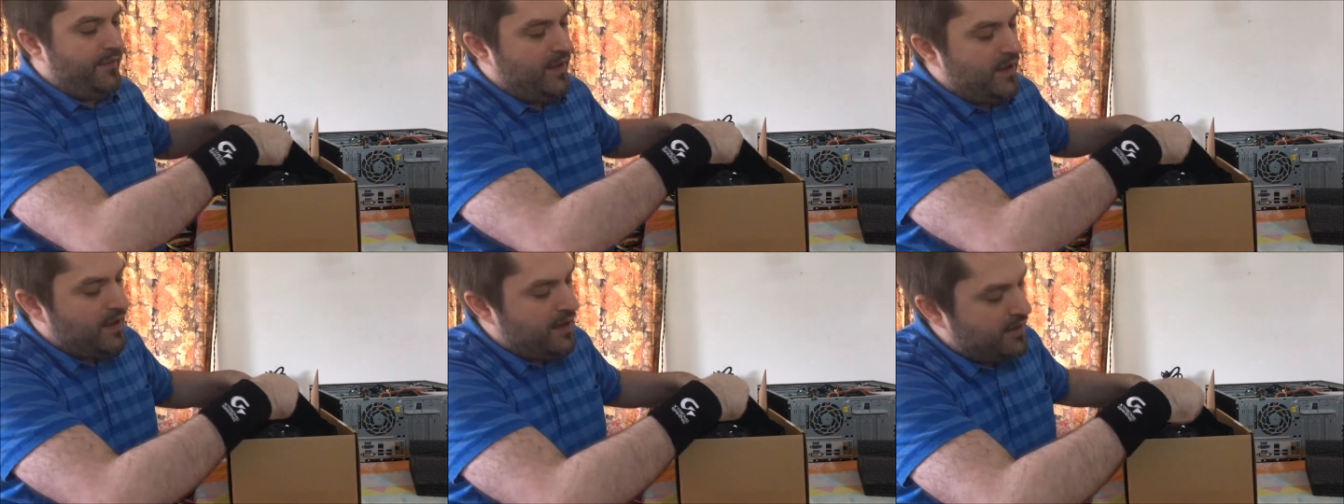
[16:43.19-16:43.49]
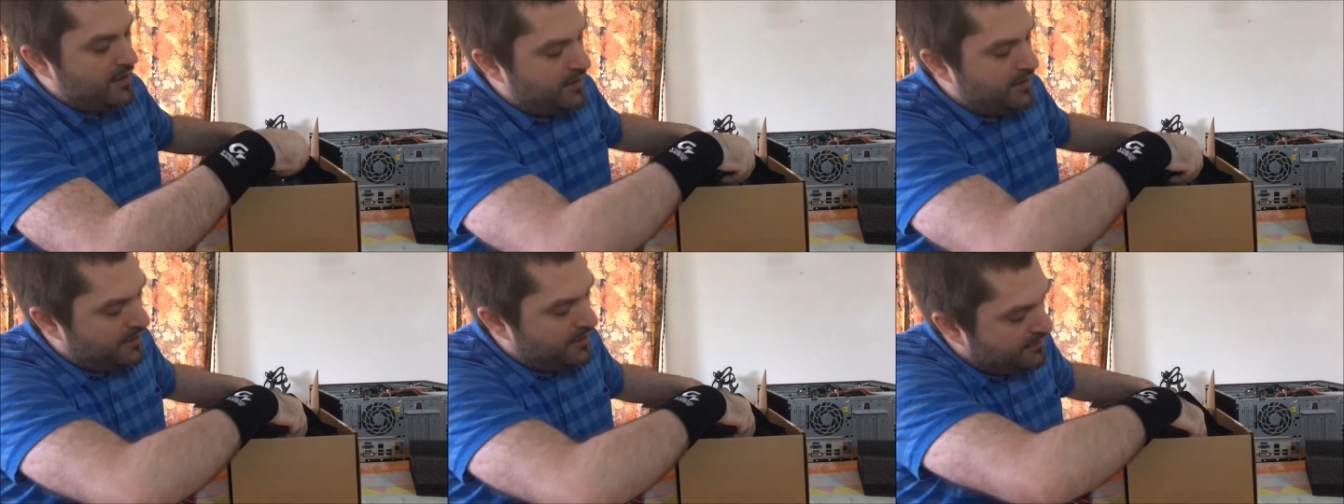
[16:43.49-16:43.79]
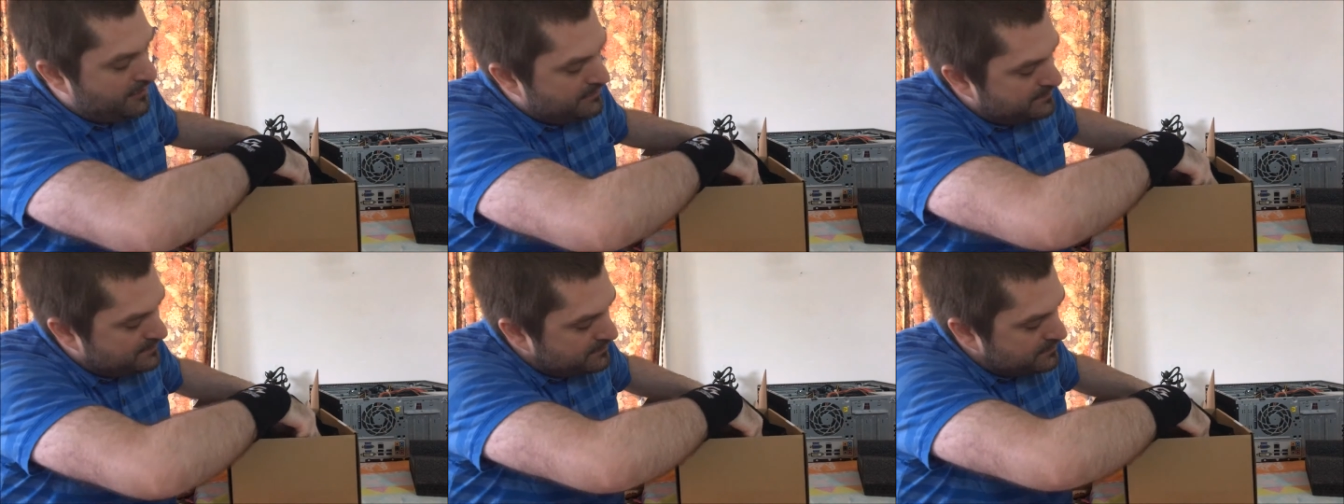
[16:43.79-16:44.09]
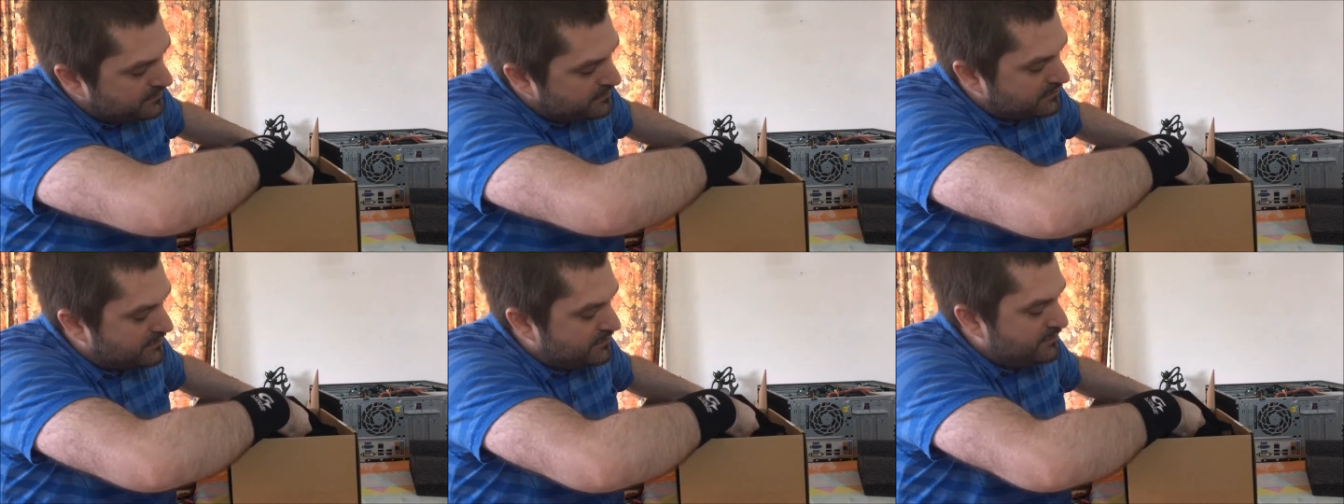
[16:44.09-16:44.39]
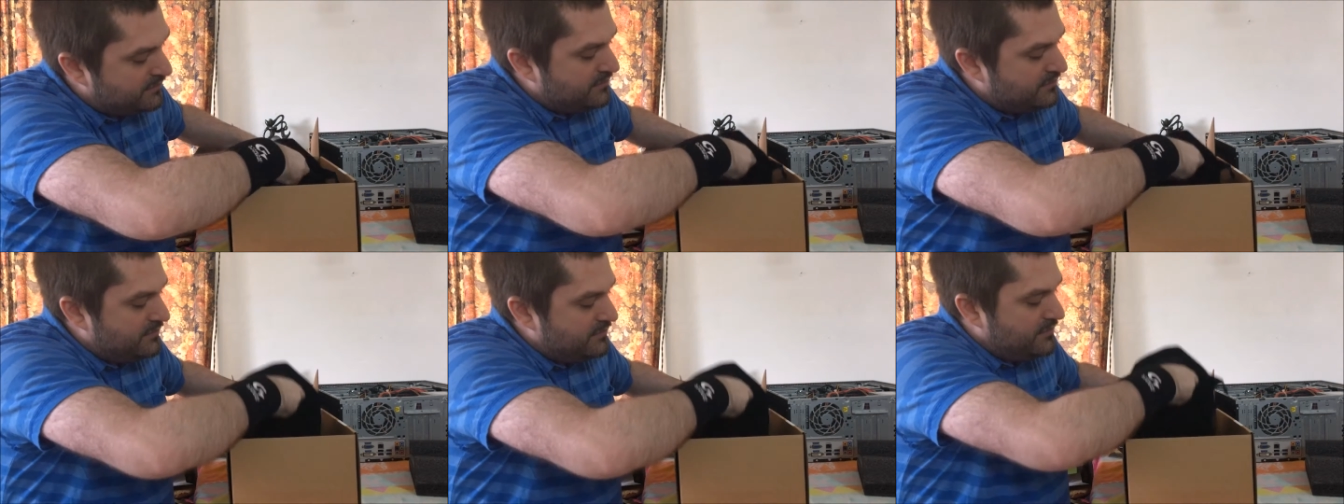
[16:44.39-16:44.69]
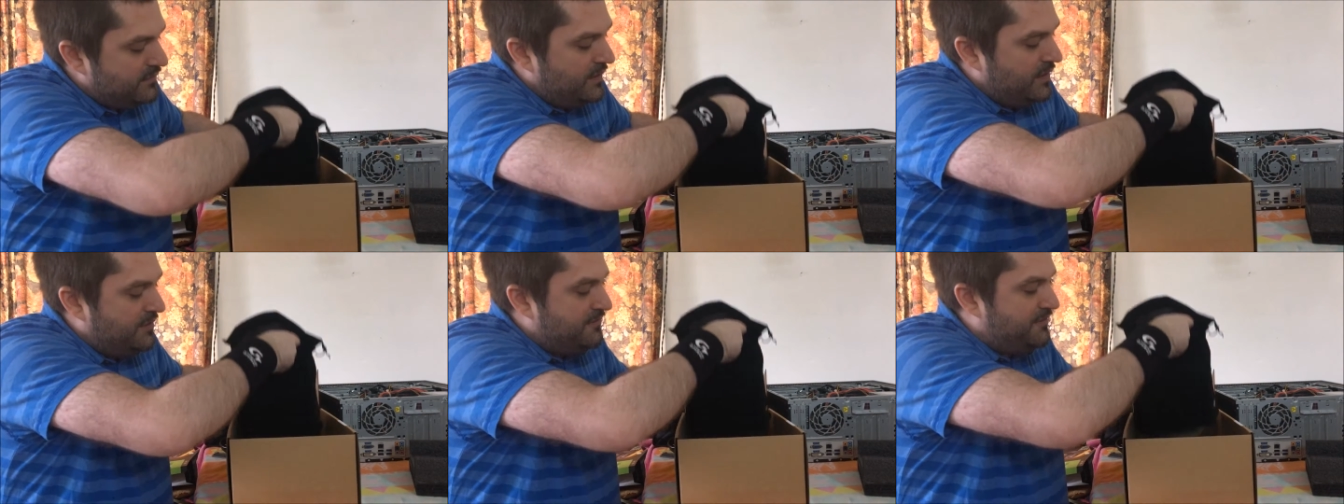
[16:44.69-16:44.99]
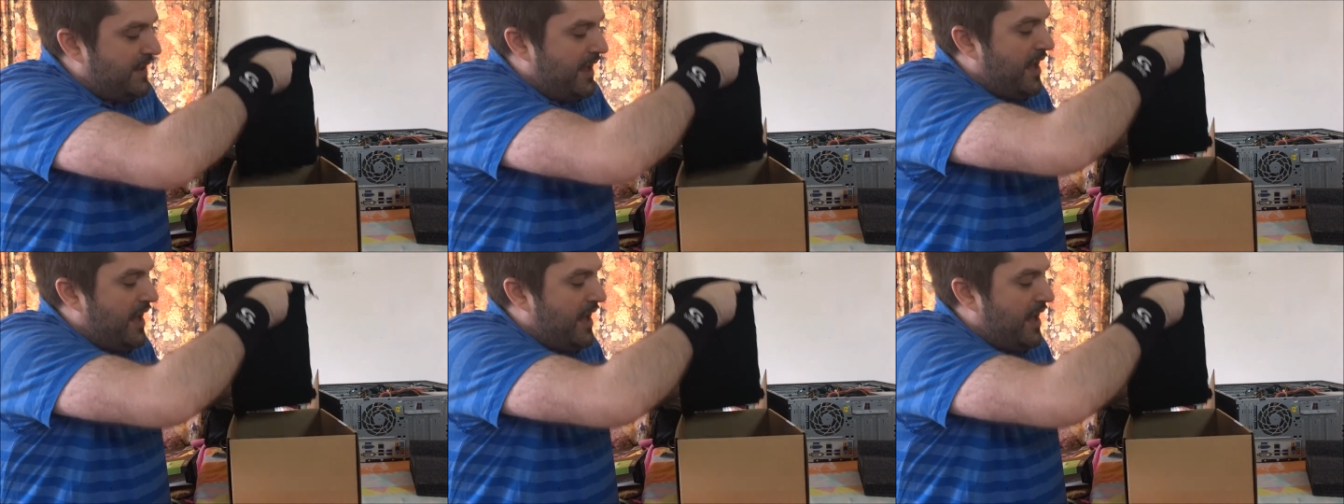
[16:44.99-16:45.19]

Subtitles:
And then we